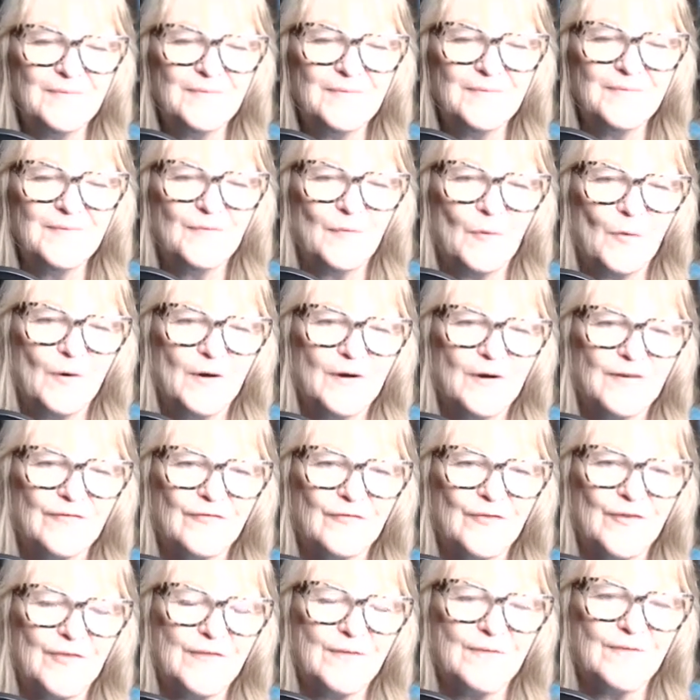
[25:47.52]
for
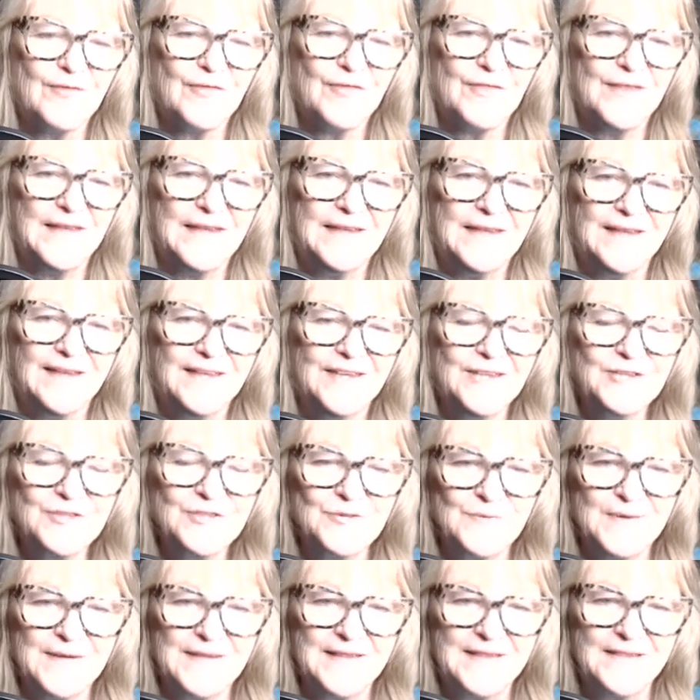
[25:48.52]
the
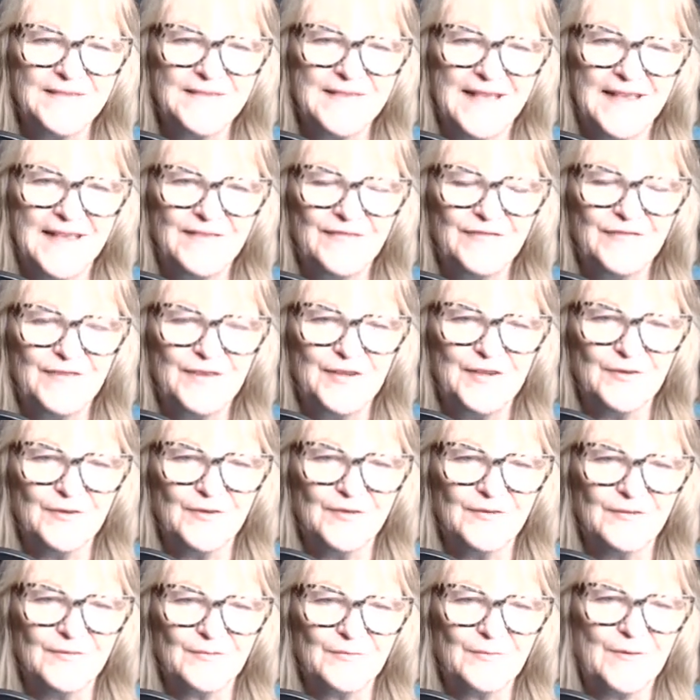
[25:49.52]
injury that they
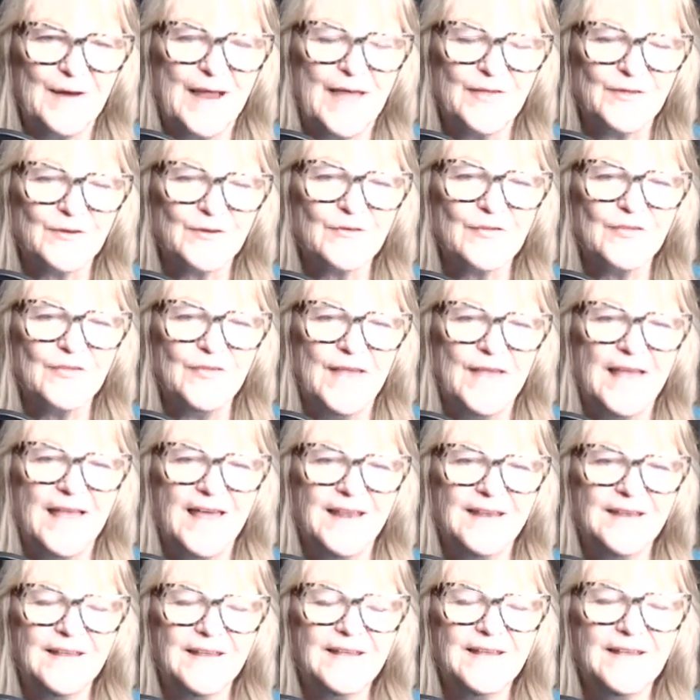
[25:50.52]
feel, rather
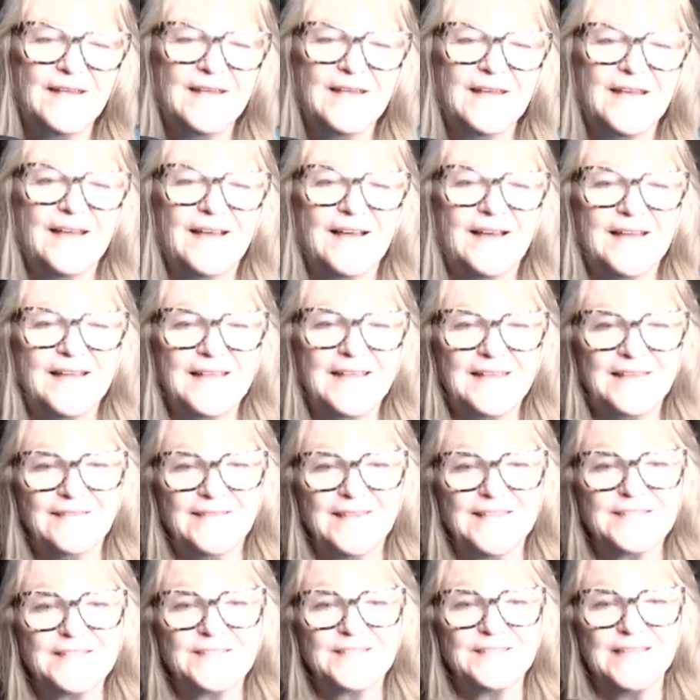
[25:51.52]
than
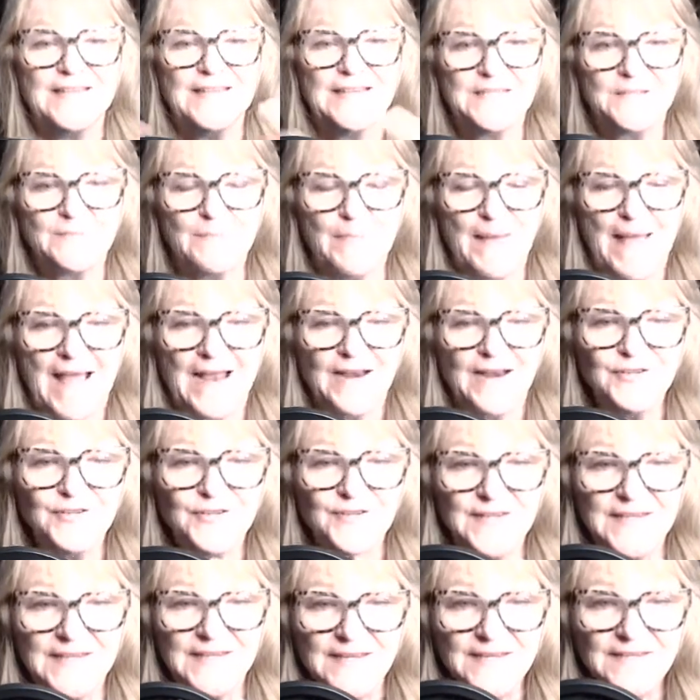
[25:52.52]
this leads back to
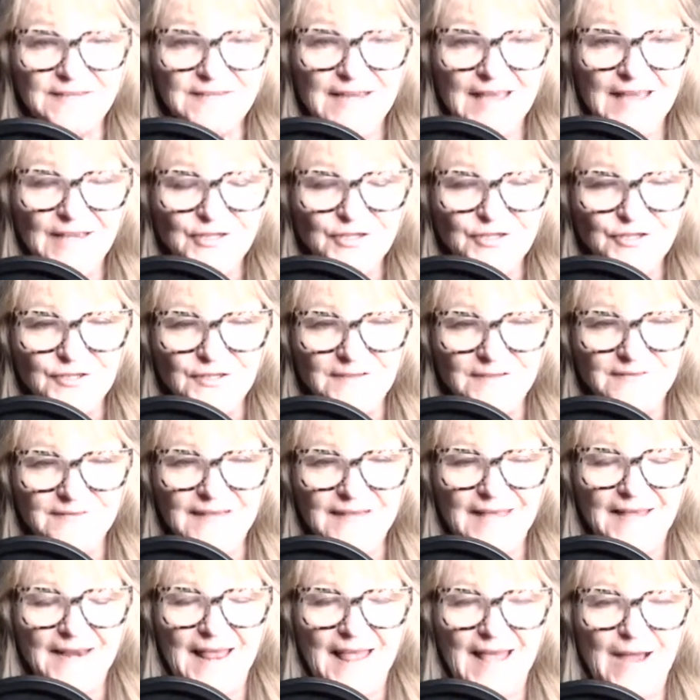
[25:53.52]
the intention
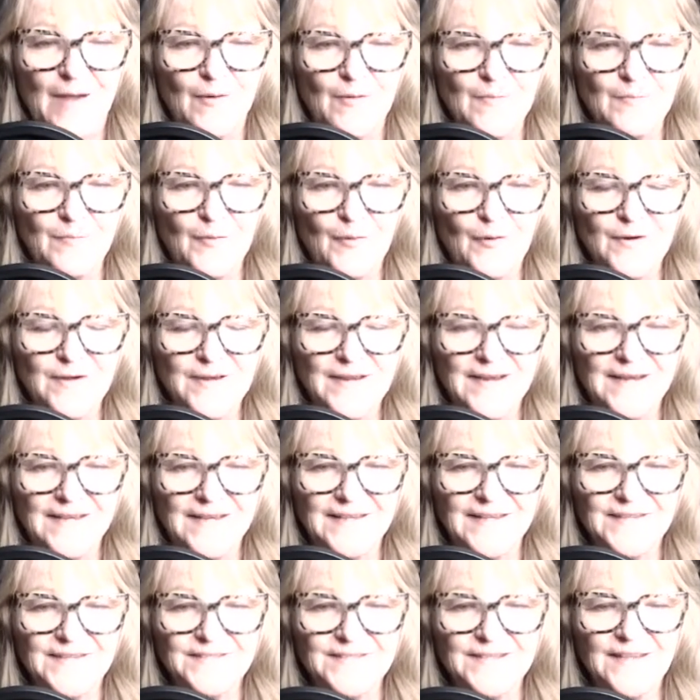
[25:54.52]
and how important it
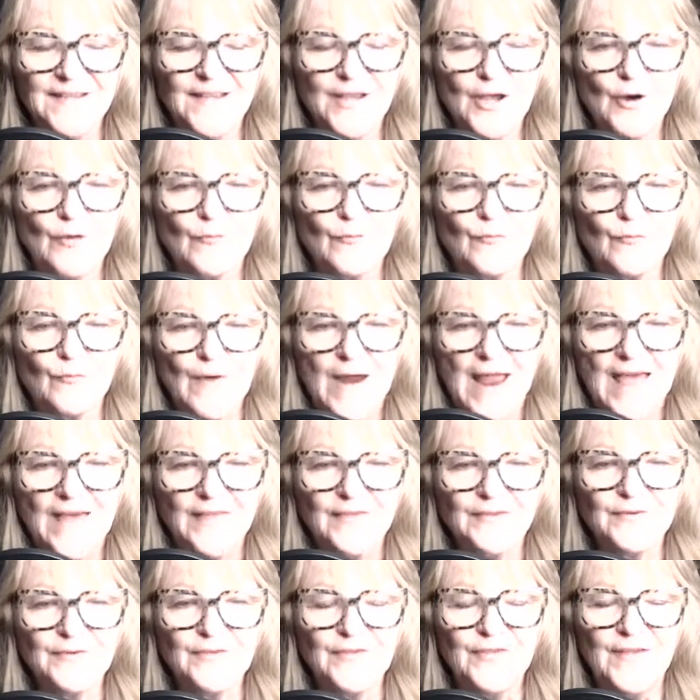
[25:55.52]
is,
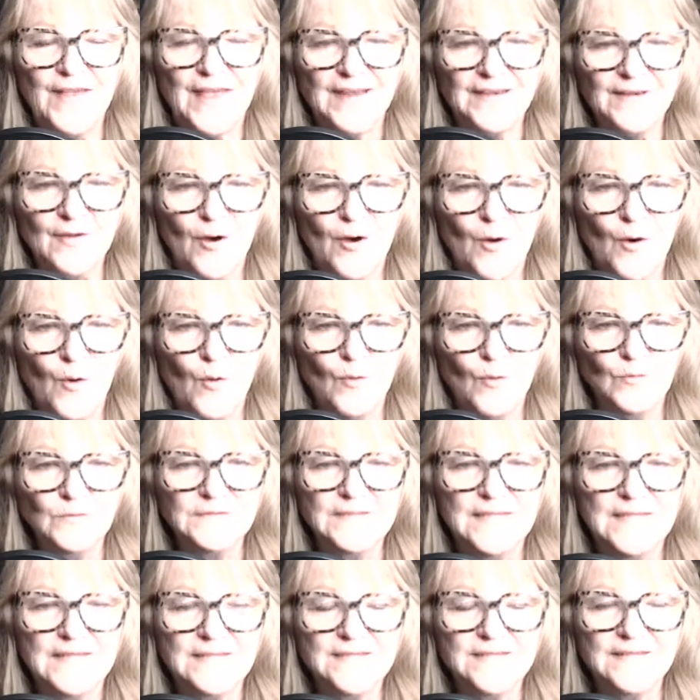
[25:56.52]
rather than
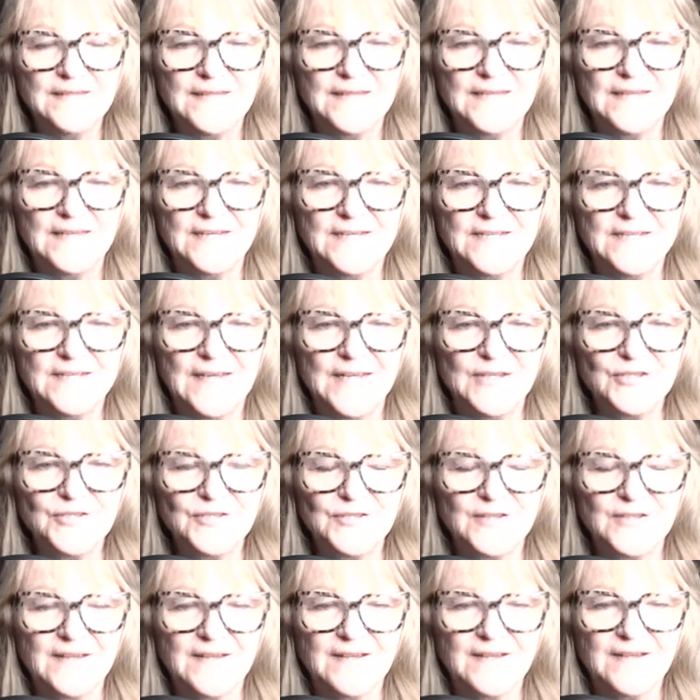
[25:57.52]
holding to the
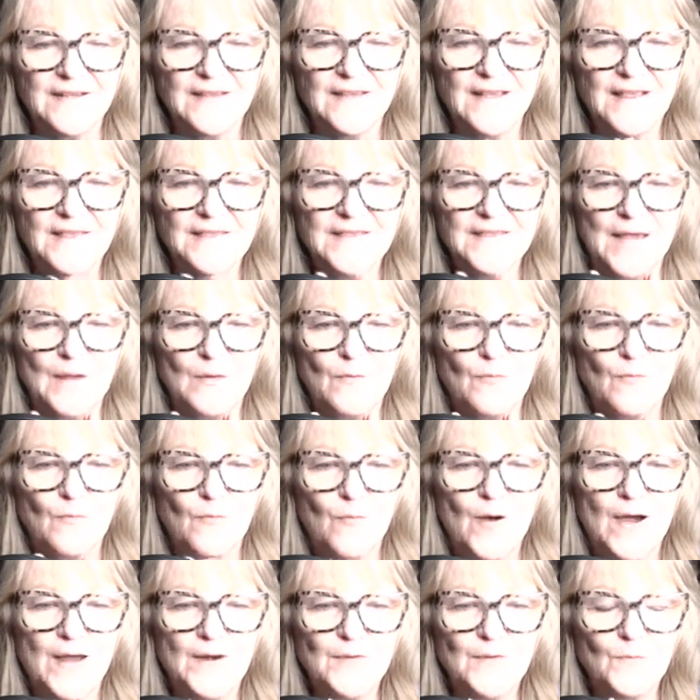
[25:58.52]
intention that
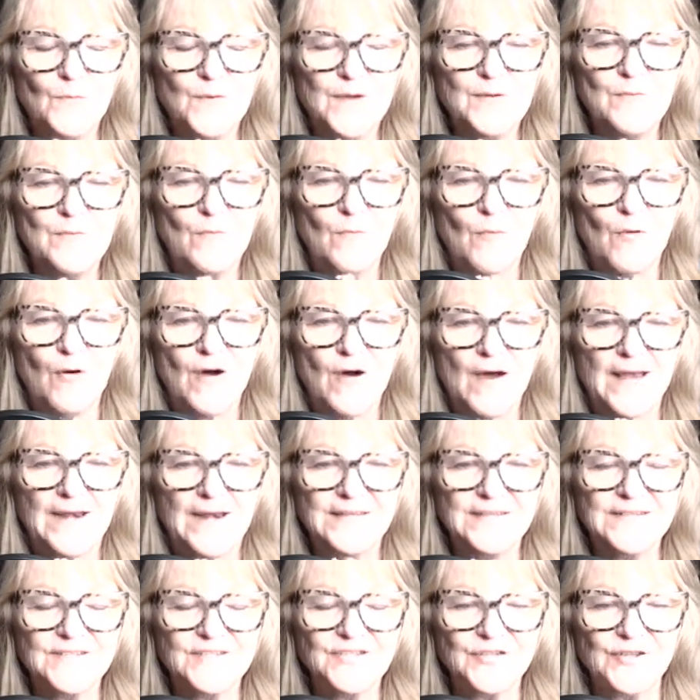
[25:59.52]
what we want
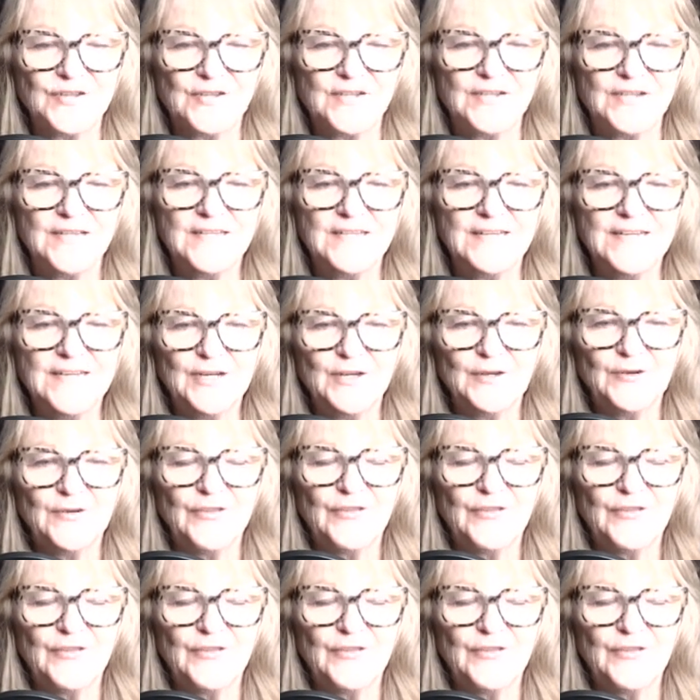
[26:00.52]
is to clear